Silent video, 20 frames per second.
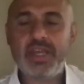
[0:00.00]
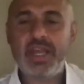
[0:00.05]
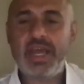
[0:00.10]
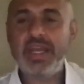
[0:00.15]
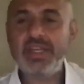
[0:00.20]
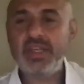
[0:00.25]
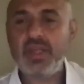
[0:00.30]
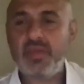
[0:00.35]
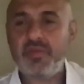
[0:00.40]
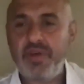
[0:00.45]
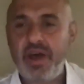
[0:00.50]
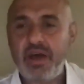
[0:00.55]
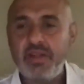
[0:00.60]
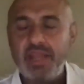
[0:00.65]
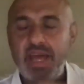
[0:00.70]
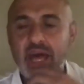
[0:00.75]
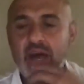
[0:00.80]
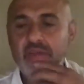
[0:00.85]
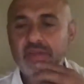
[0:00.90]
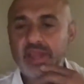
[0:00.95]
And I just found
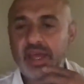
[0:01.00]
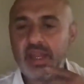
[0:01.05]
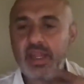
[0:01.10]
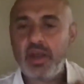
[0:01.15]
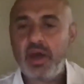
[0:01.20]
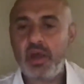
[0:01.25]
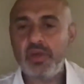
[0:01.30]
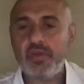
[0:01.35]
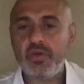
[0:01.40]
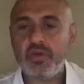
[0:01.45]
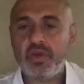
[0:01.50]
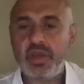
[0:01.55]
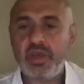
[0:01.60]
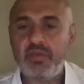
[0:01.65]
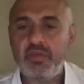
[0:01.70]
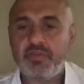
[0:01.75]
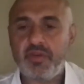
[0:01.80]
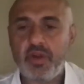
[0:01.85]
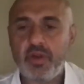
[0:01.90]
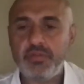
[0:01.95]
out that he also
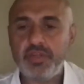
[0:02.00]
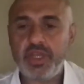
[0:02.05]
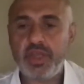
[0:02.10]
confirmed